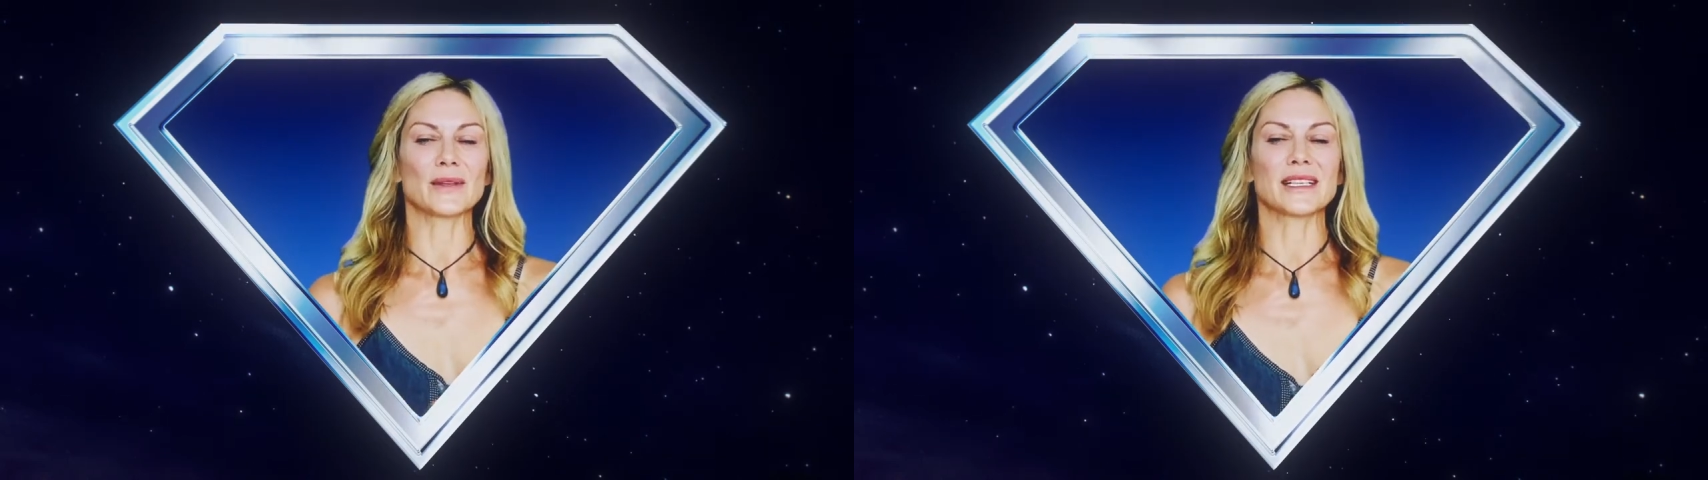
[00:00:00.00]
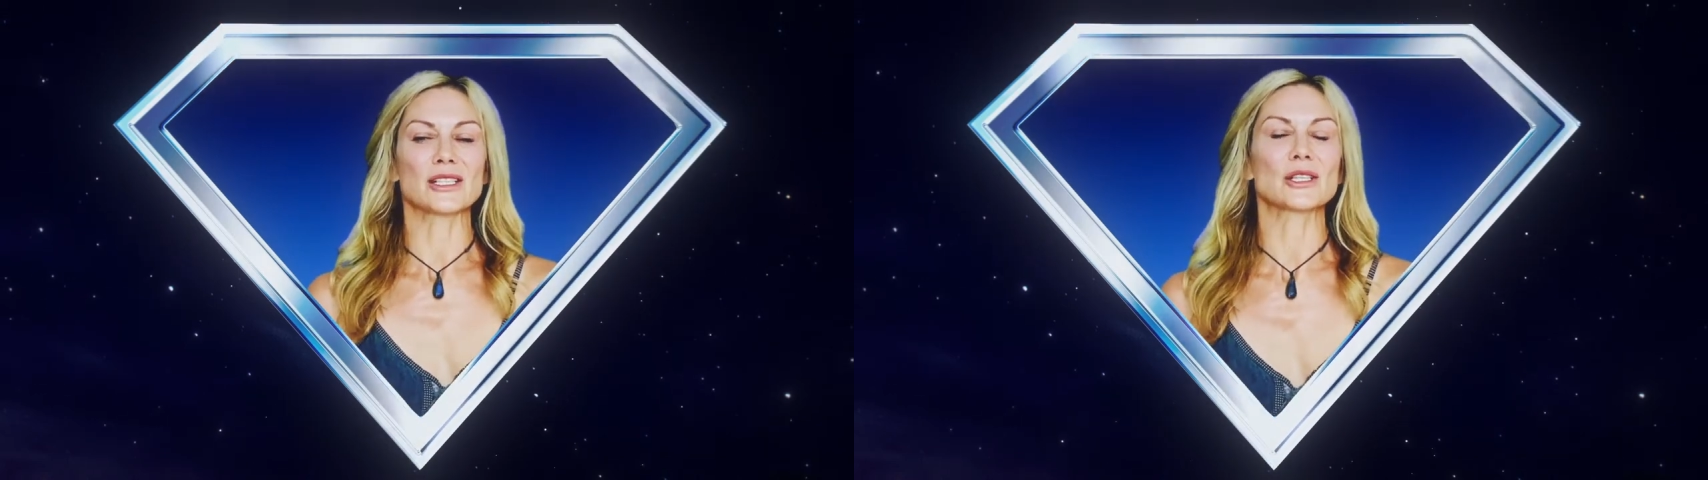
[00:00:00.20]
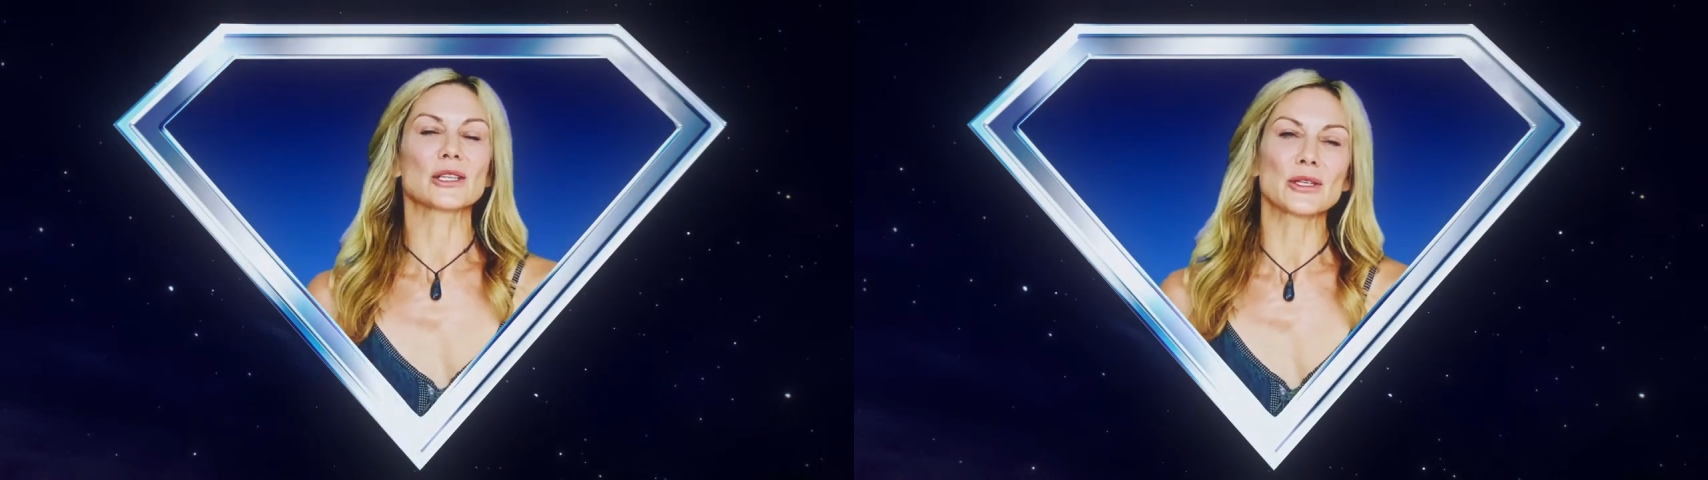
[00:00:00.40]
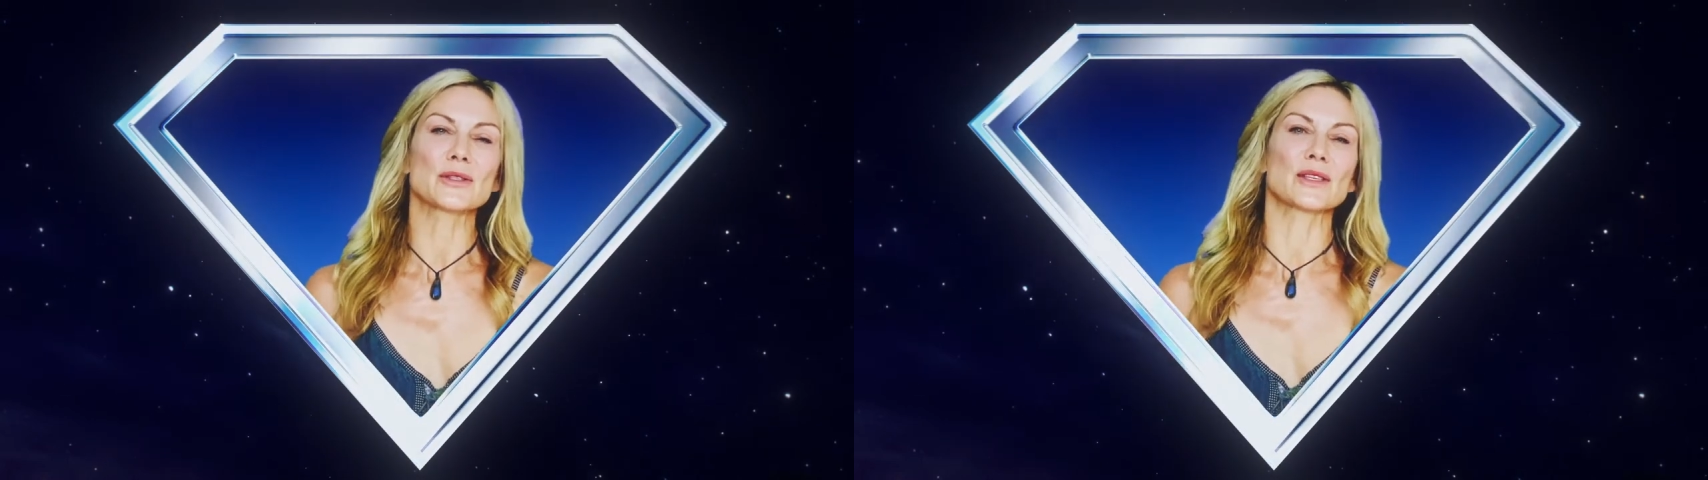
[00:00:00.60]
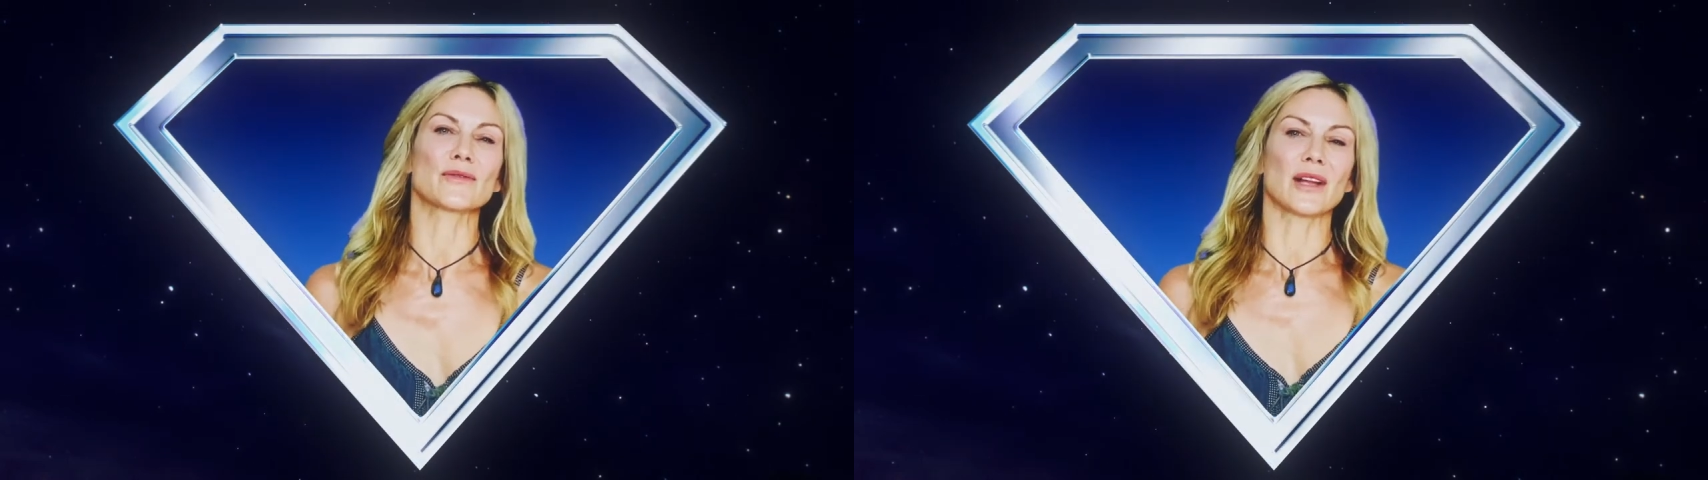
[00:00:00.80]

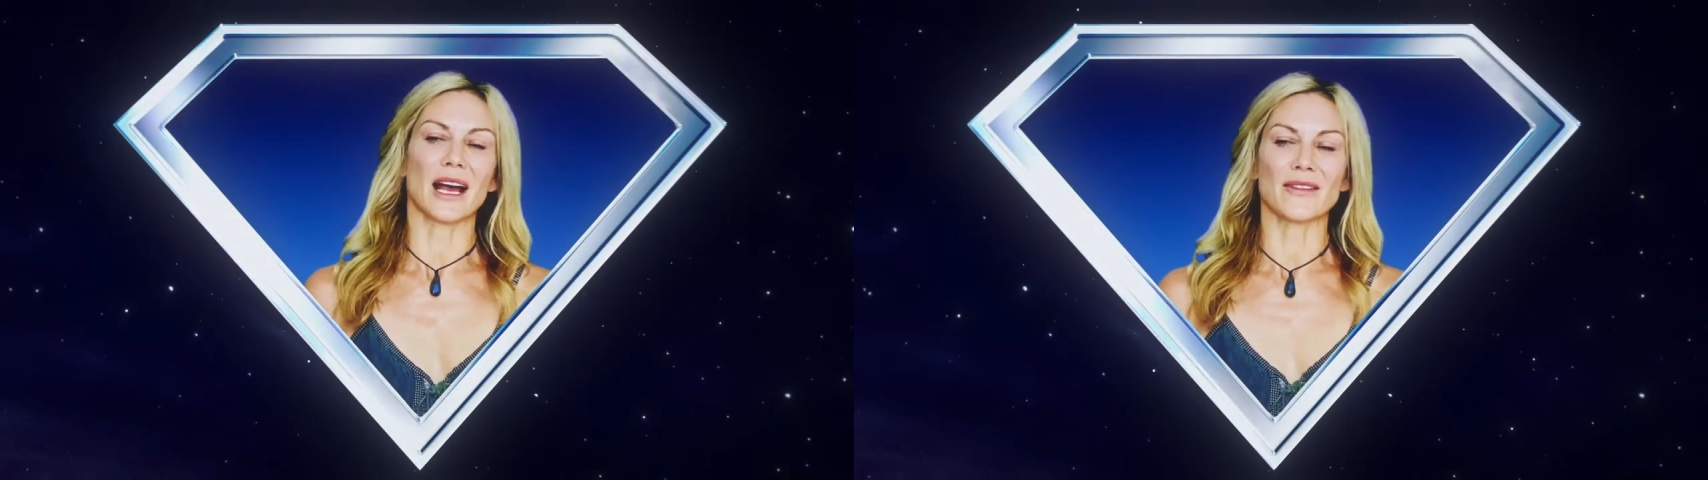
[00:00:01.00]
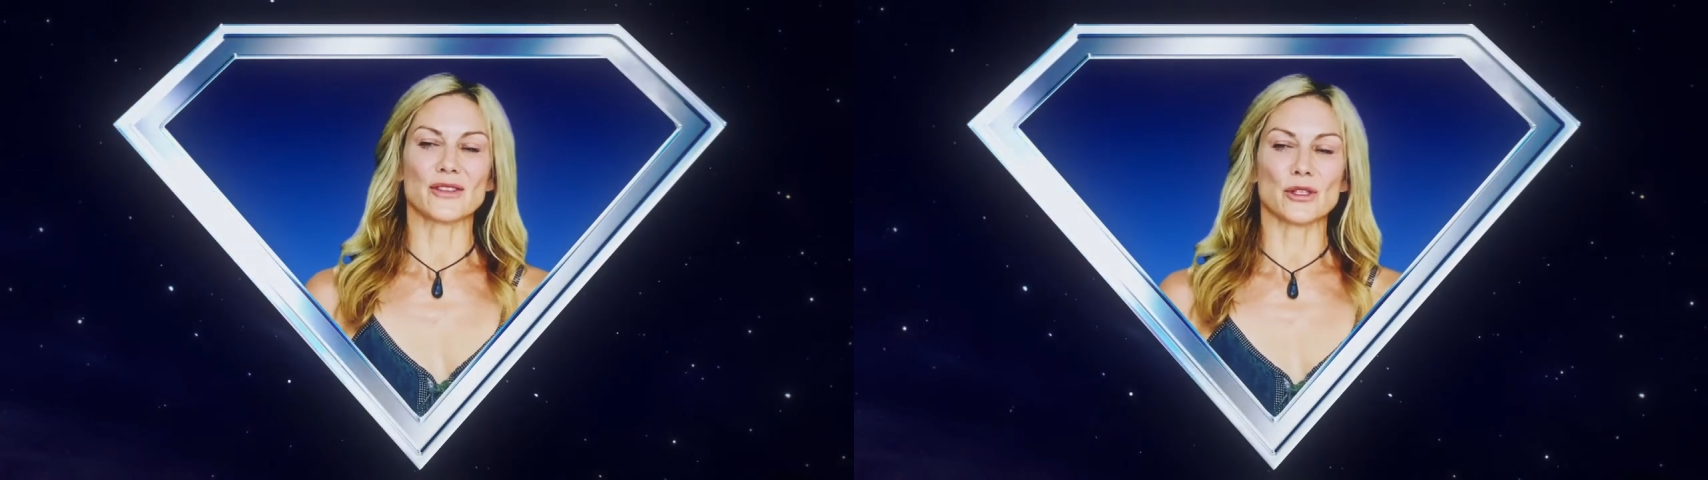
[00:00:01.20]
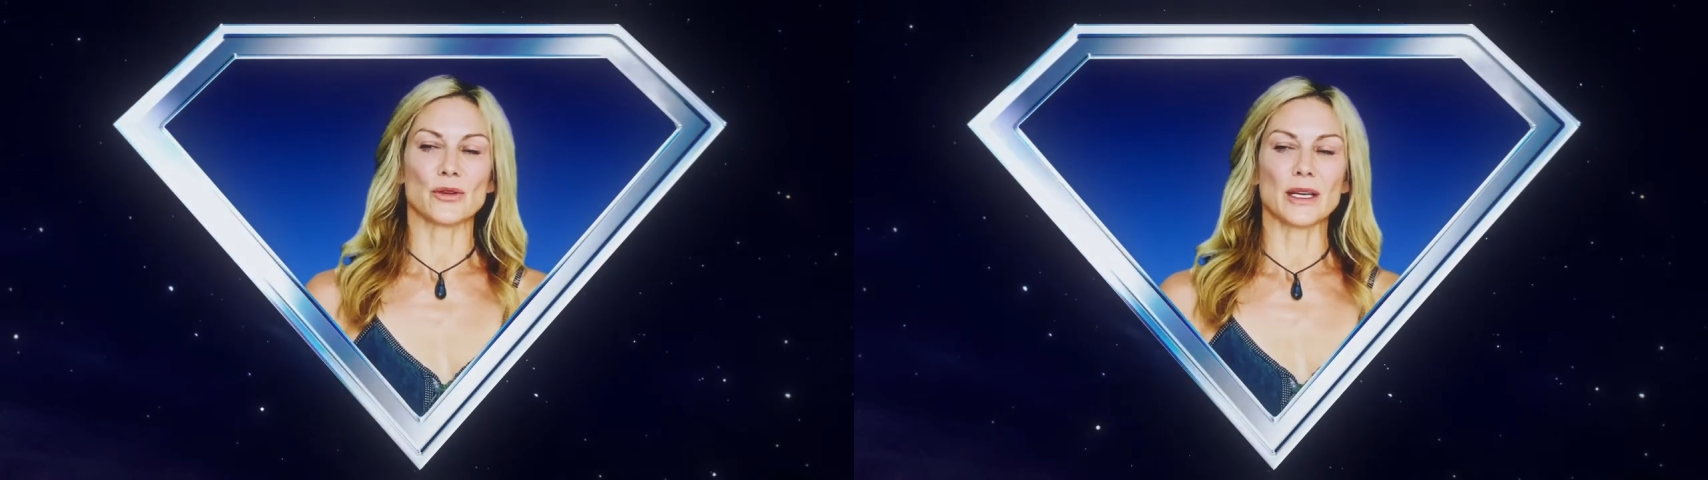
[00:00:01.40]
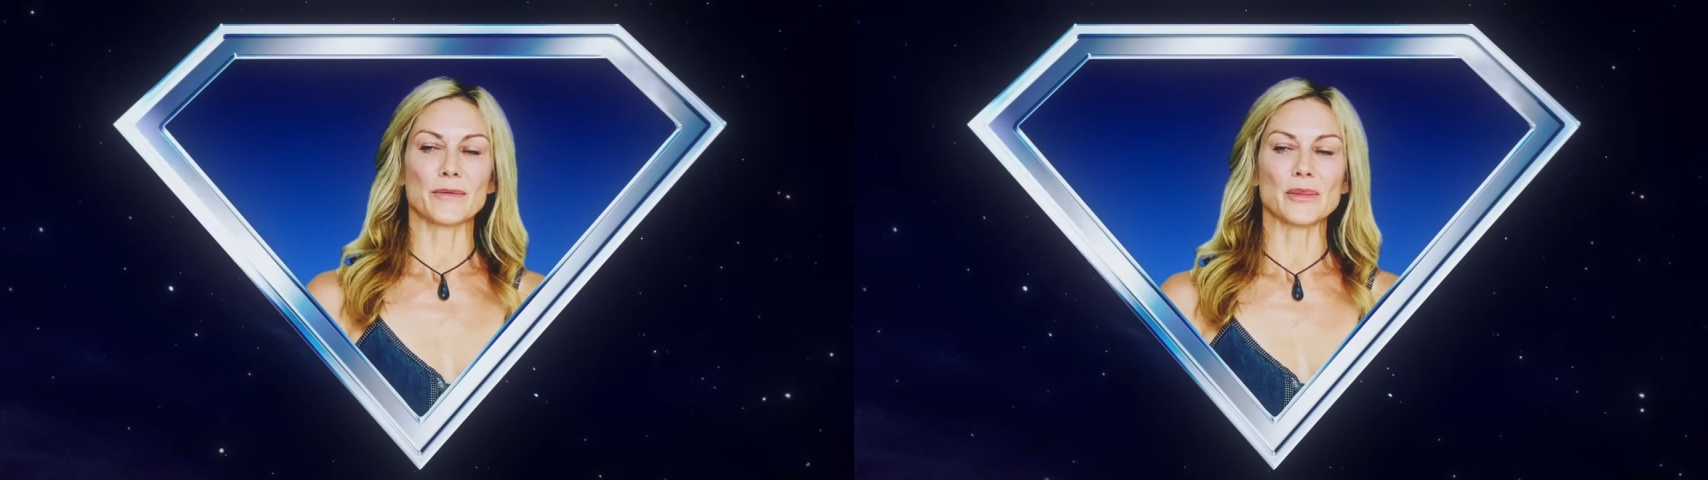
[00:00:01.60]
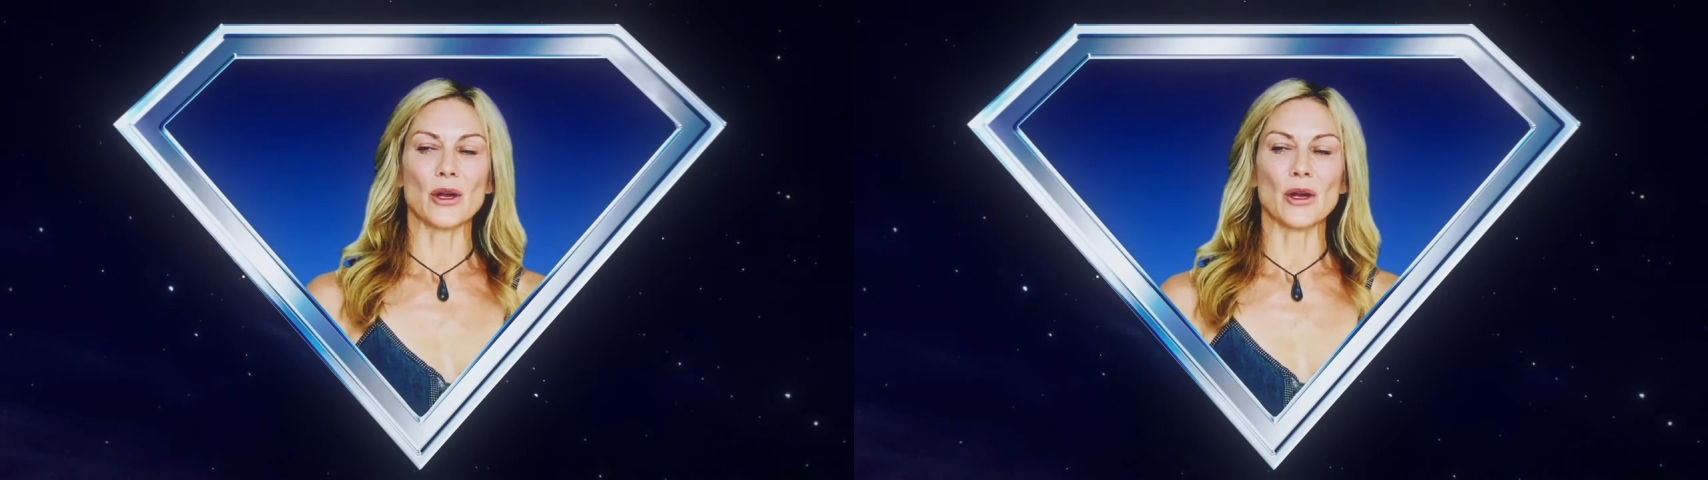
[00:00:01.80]
exclusive live streams